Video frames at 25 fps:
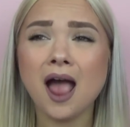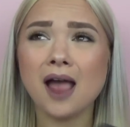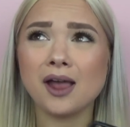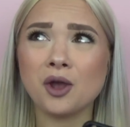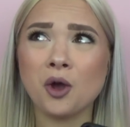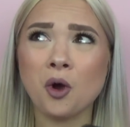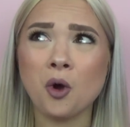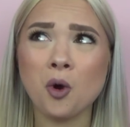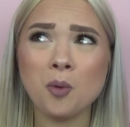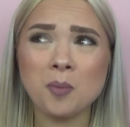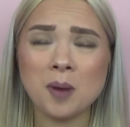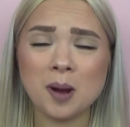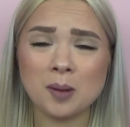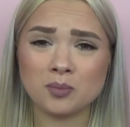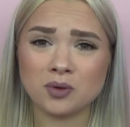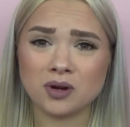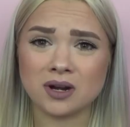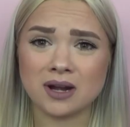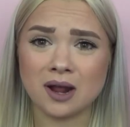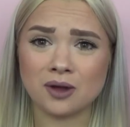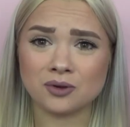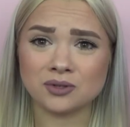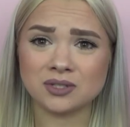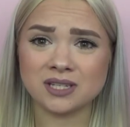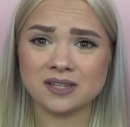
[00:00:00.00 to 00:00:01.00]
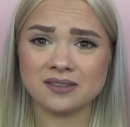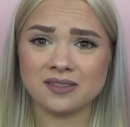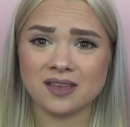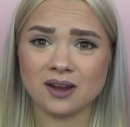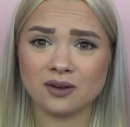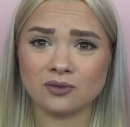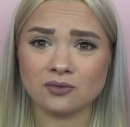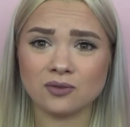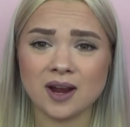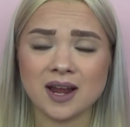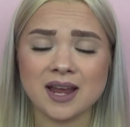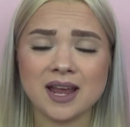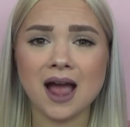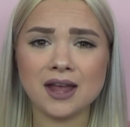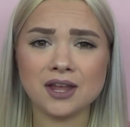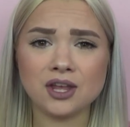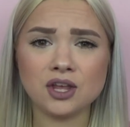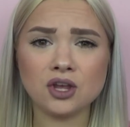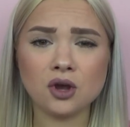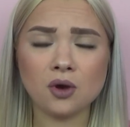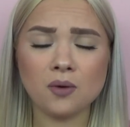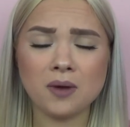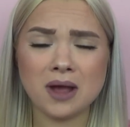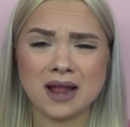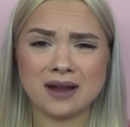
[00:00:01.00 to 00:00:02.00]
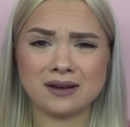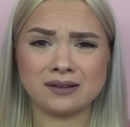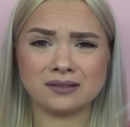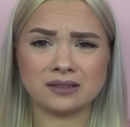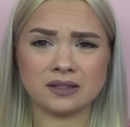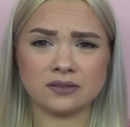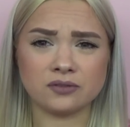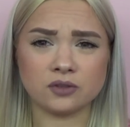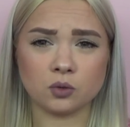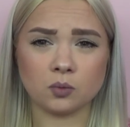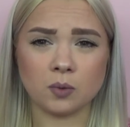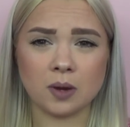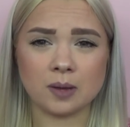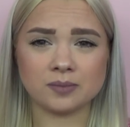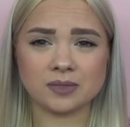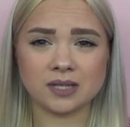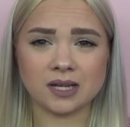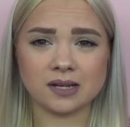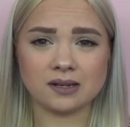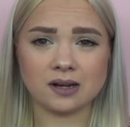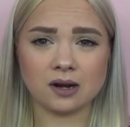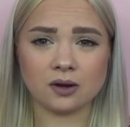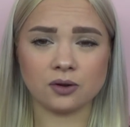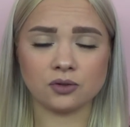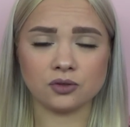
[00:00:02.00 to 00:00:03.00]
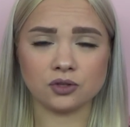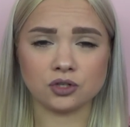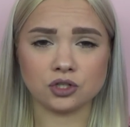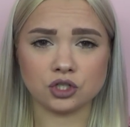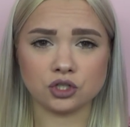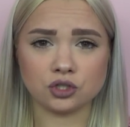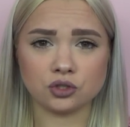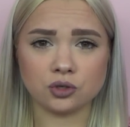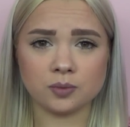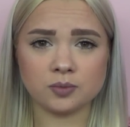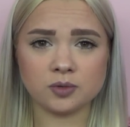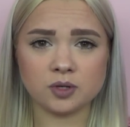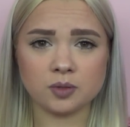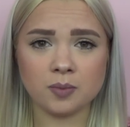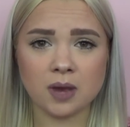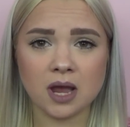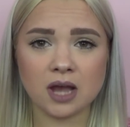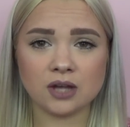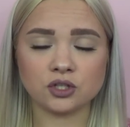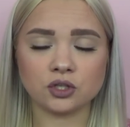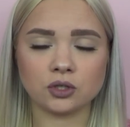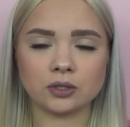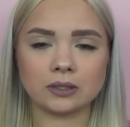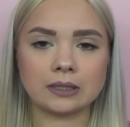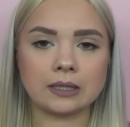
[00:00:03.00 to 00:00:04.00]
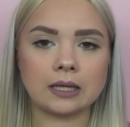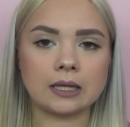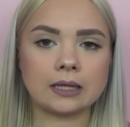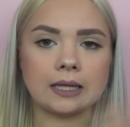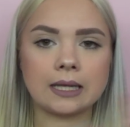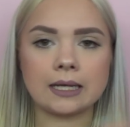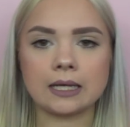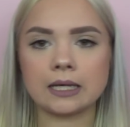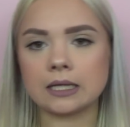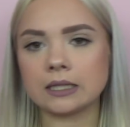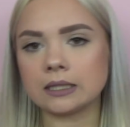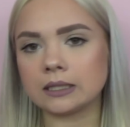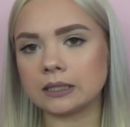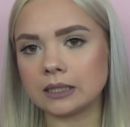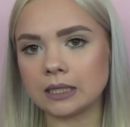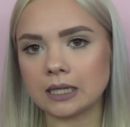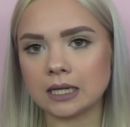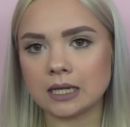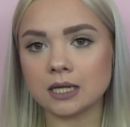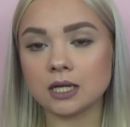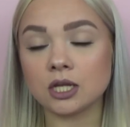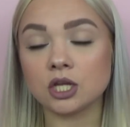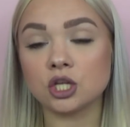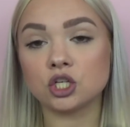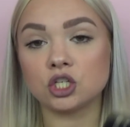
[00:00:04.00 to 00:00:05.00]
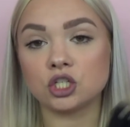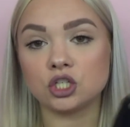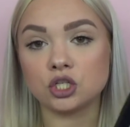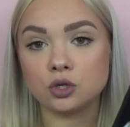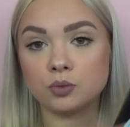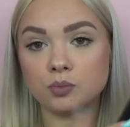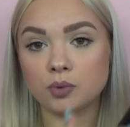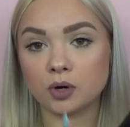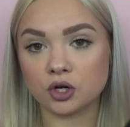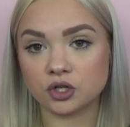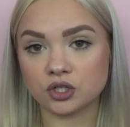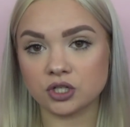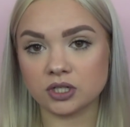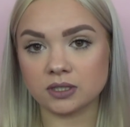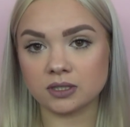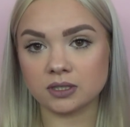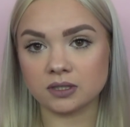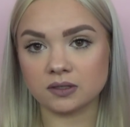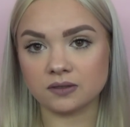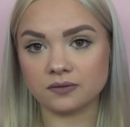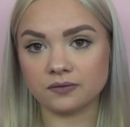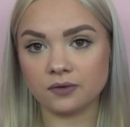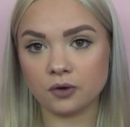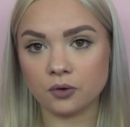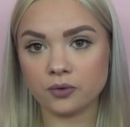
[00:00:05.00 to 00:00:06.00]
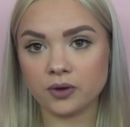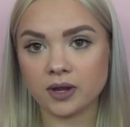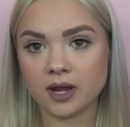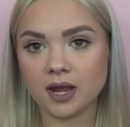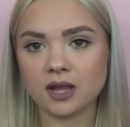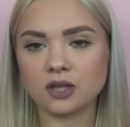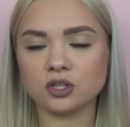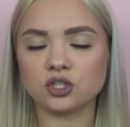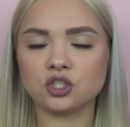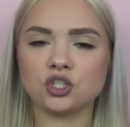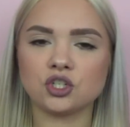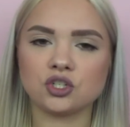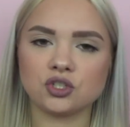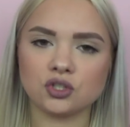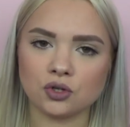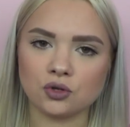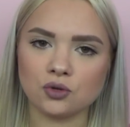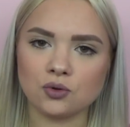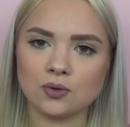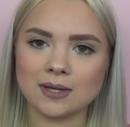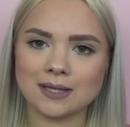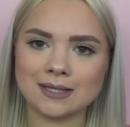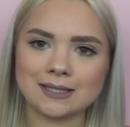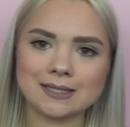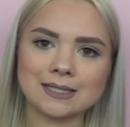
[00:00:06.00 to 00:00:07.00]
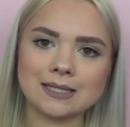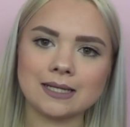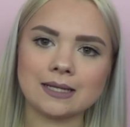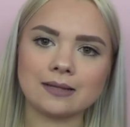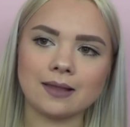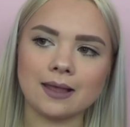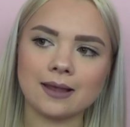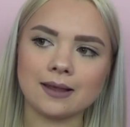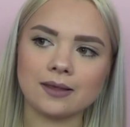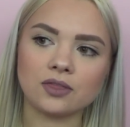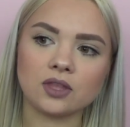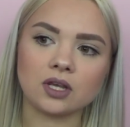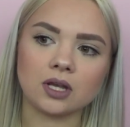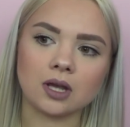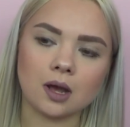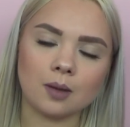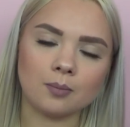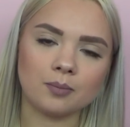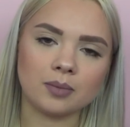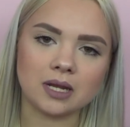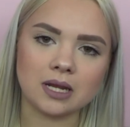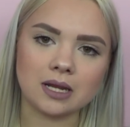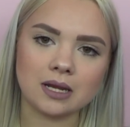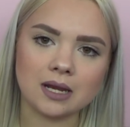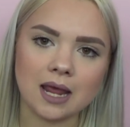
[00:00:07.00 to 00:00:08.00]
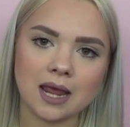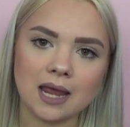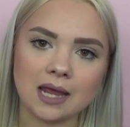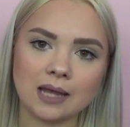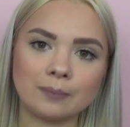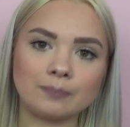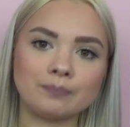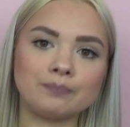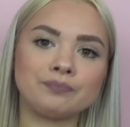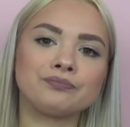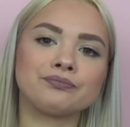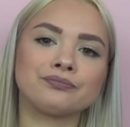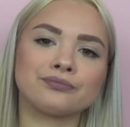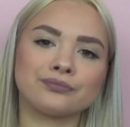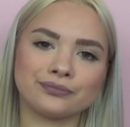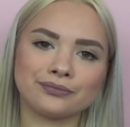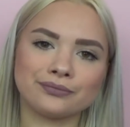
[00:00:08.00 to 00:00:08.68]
I hope I'm pronouncing that right. I can go ahead and leave their website down in the description box, or like a link to purchase this phone case, just so you can see like the company name